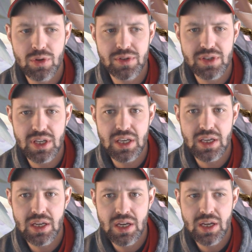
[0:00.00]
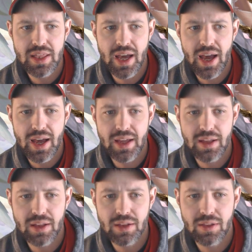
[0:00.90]
will see that
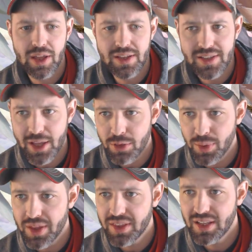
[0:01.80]
they say throughout